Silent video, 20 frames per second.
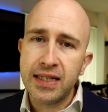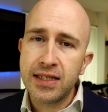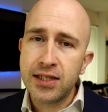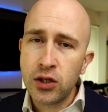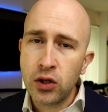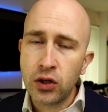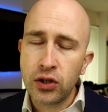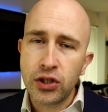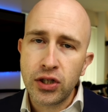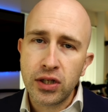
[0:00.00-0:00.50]
it's
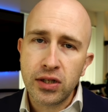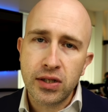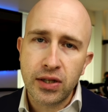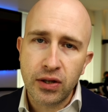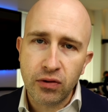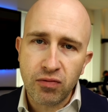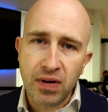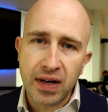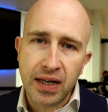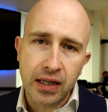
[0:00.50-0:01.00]
not just
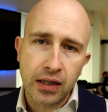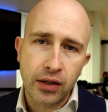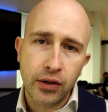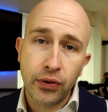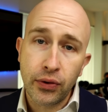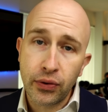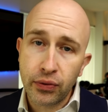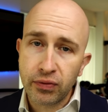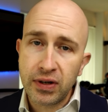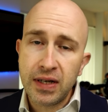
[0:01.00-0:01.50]
the regular
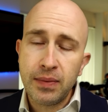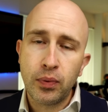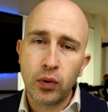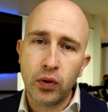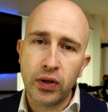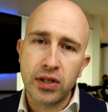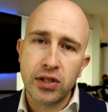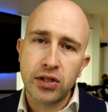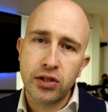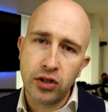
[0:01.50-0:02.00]
3
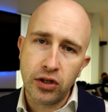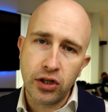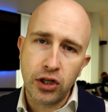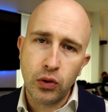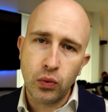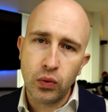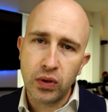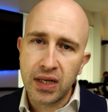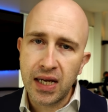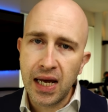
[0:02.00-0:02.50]
points that
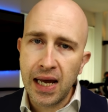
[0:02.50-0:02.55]
you would